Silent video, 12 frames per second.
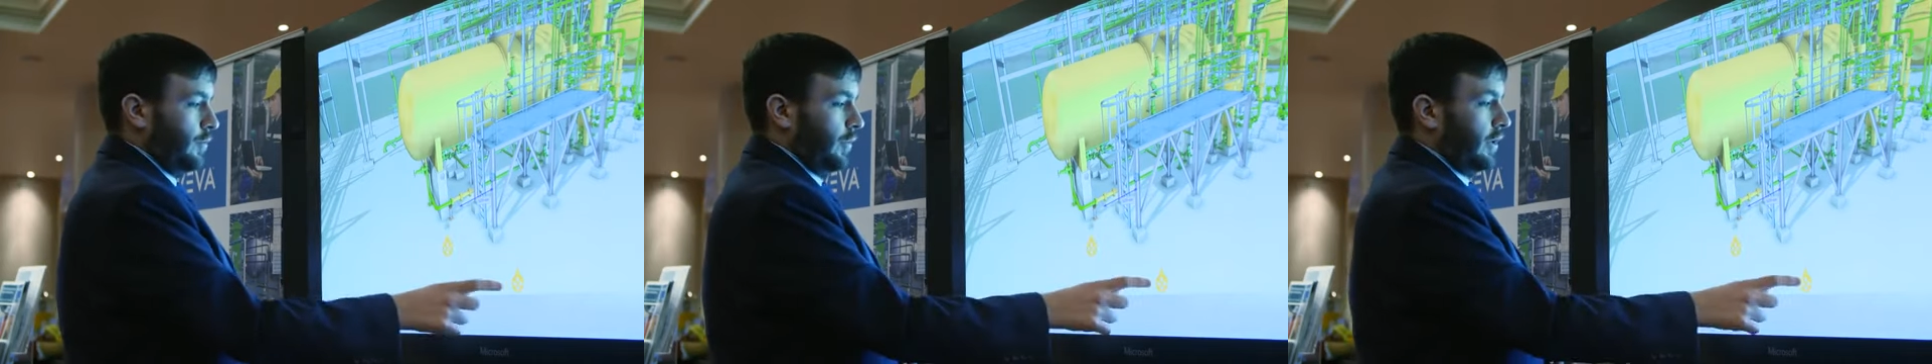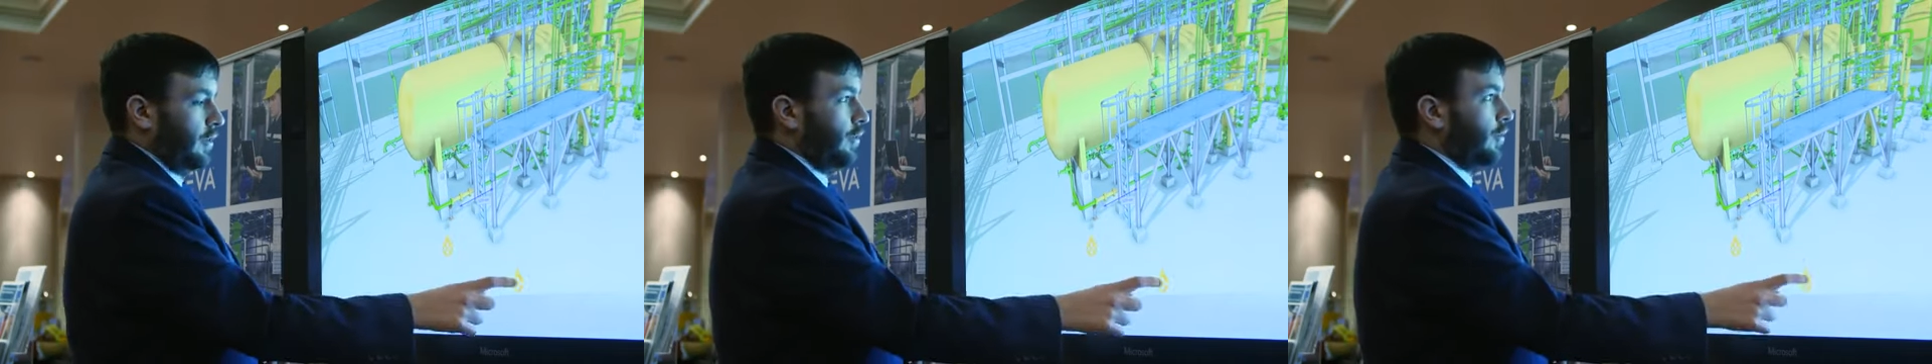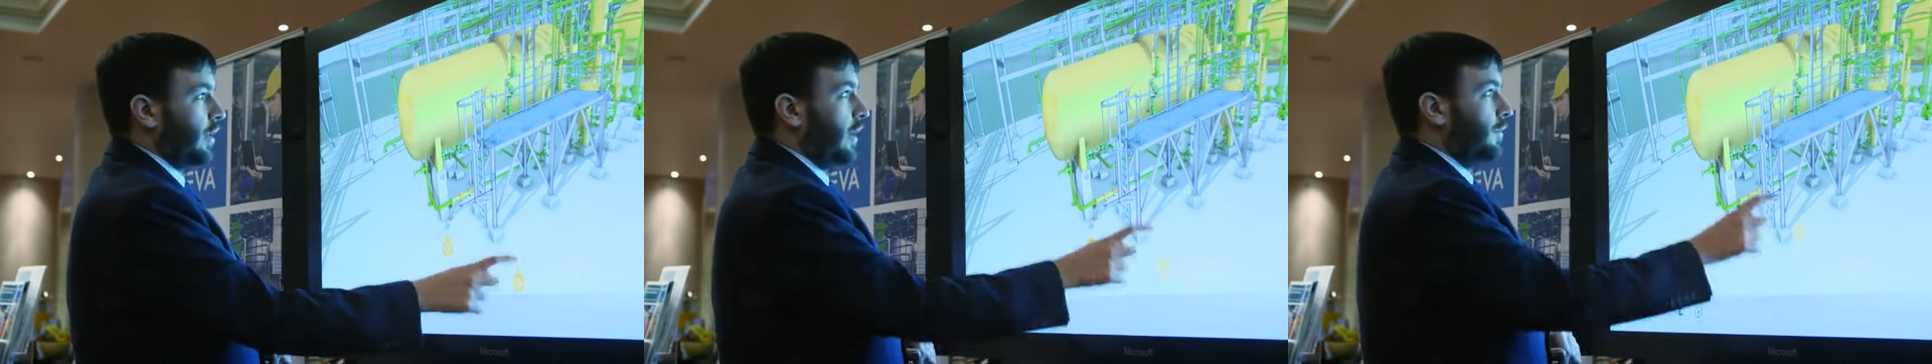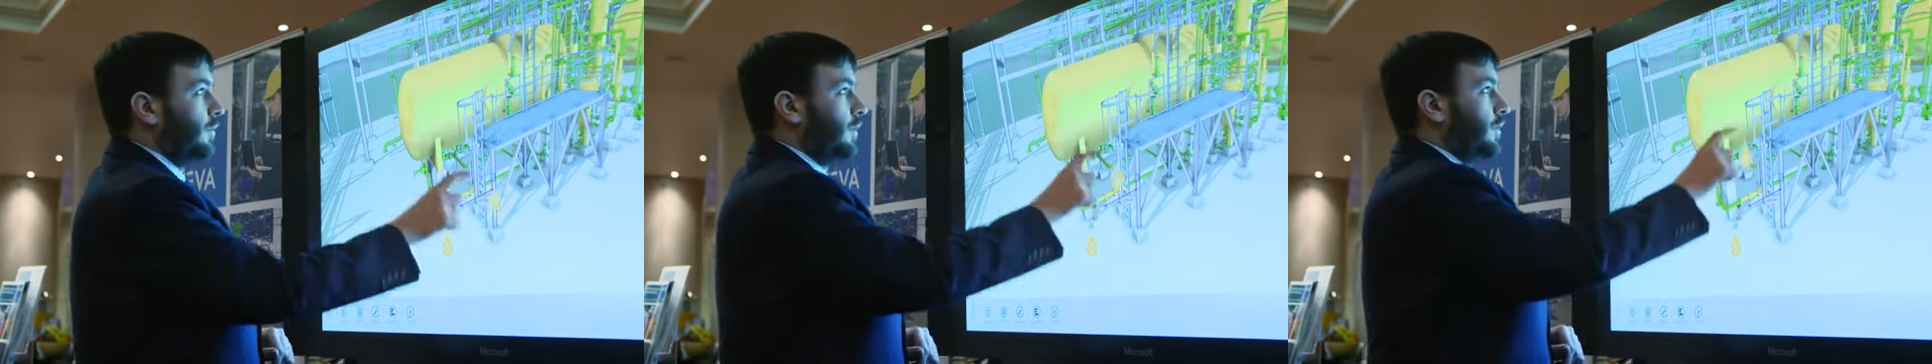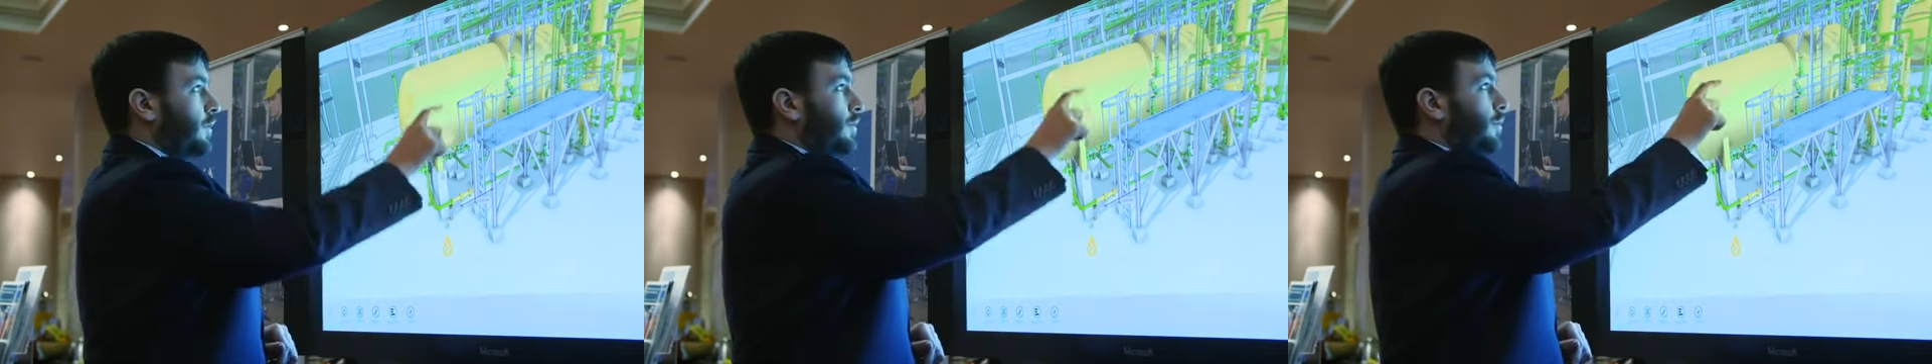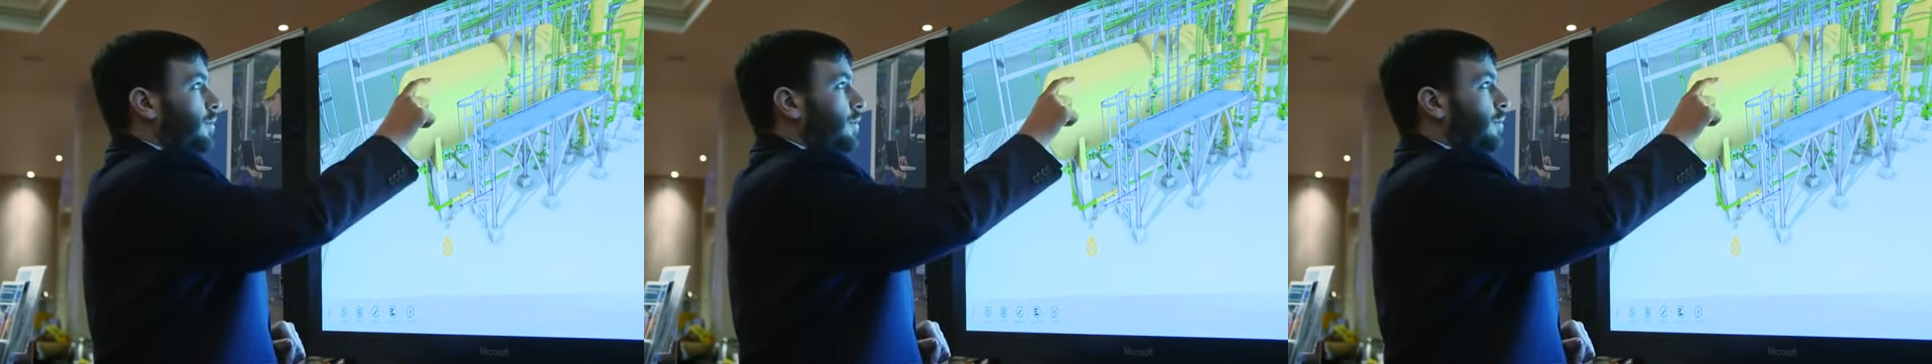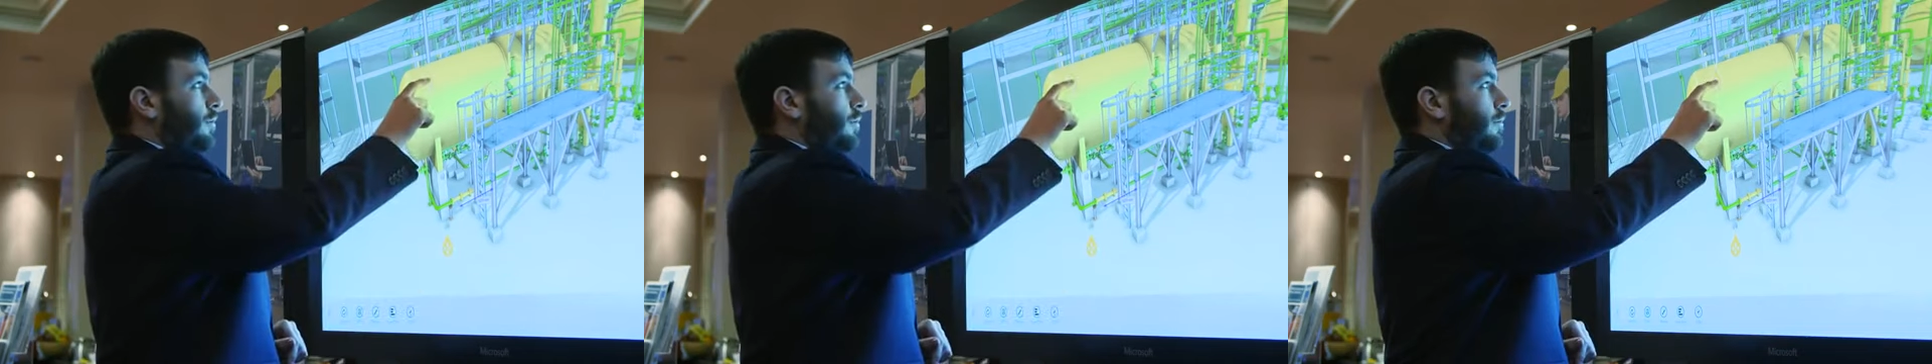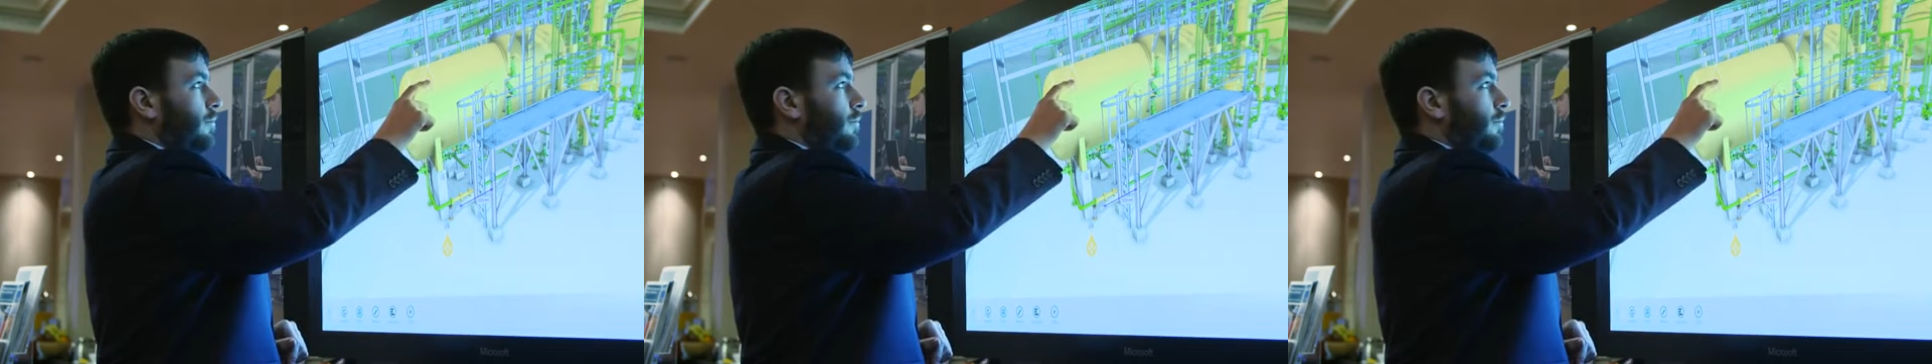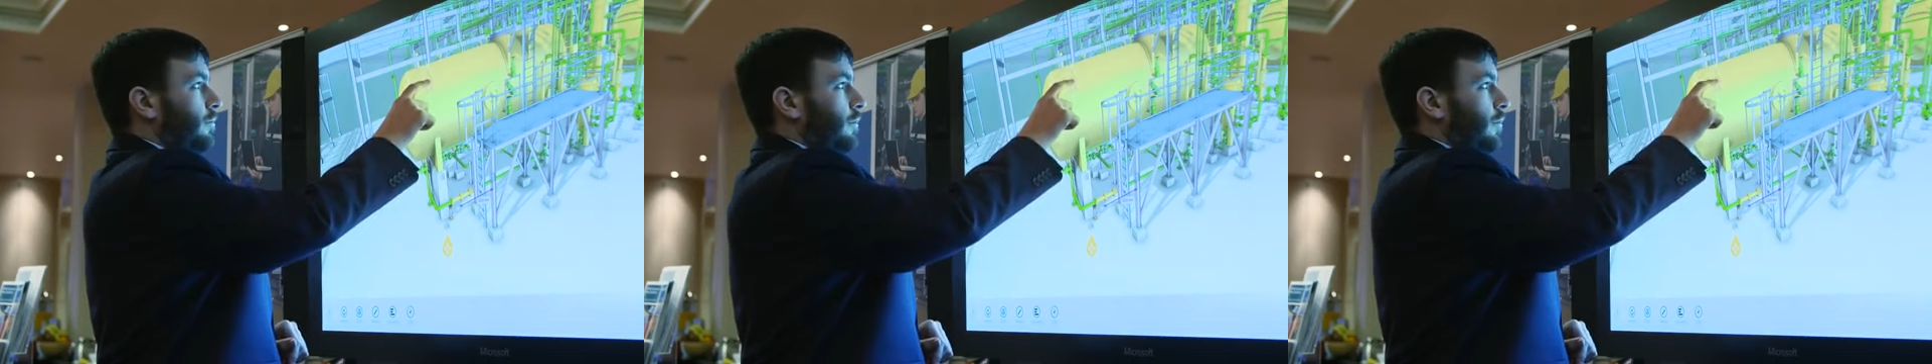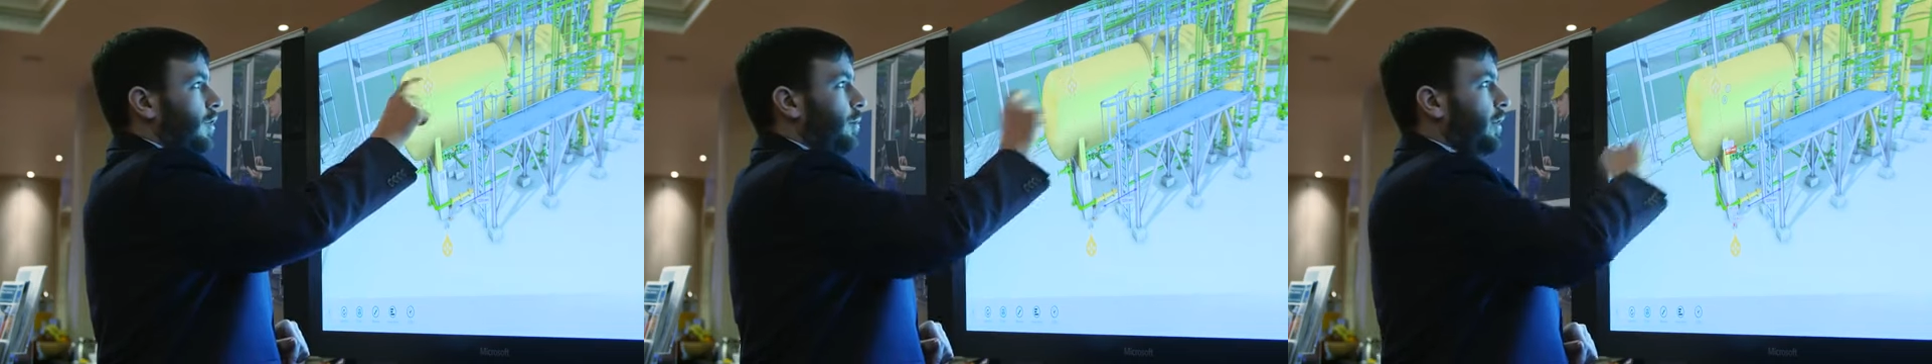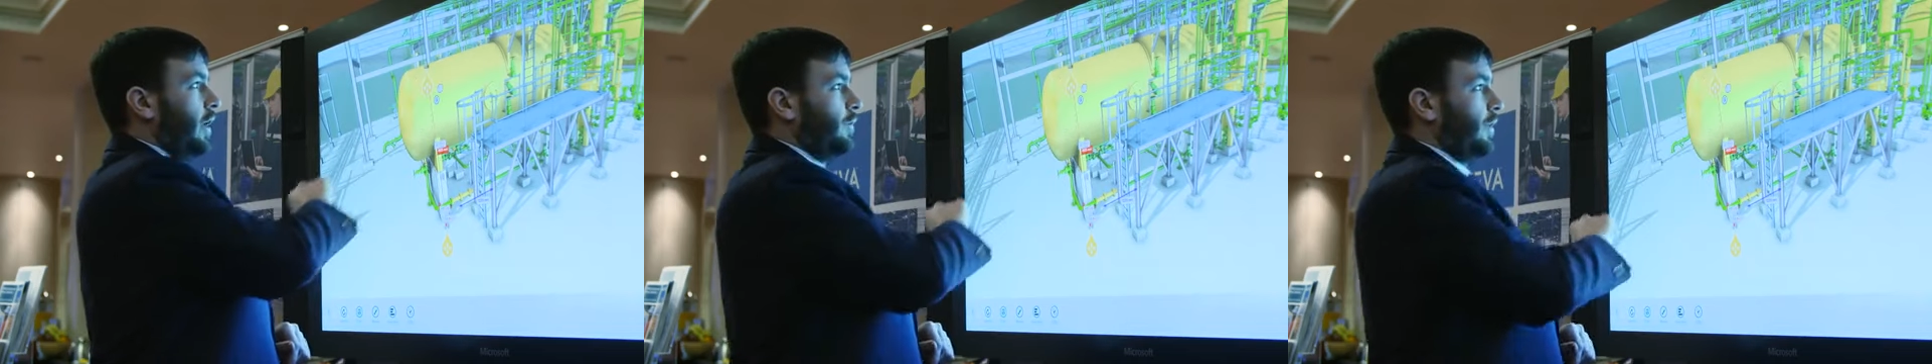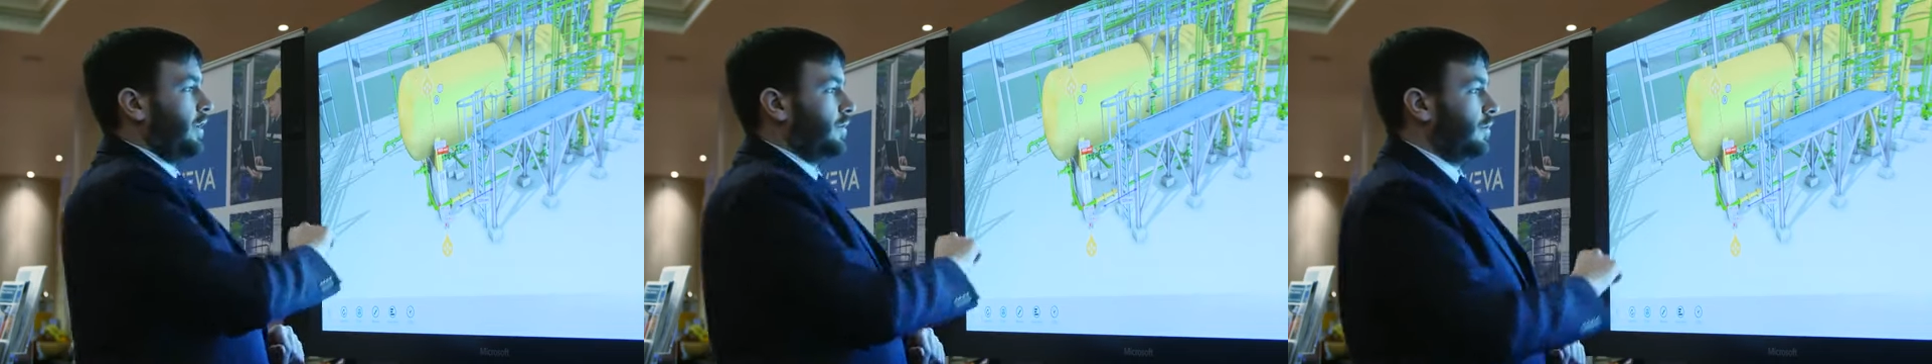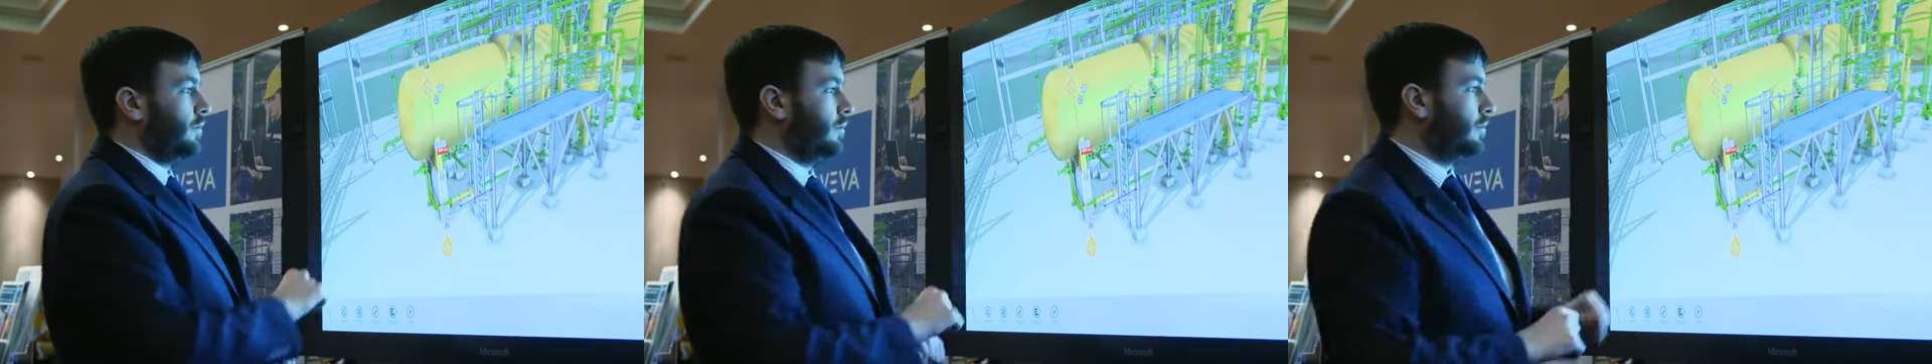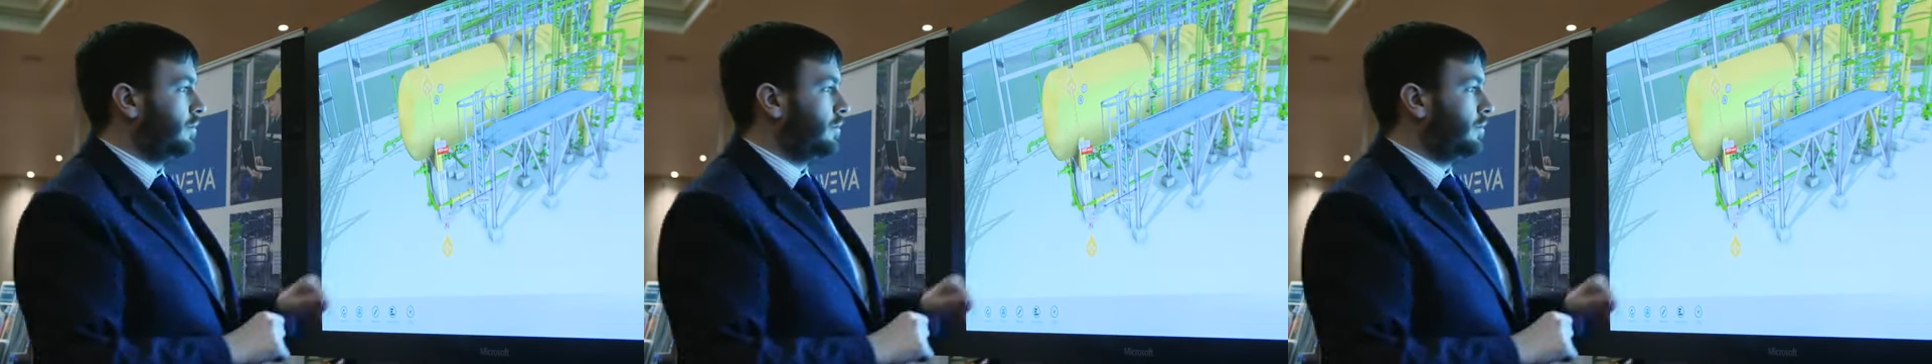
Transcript: We can go ground to the top of that vessel.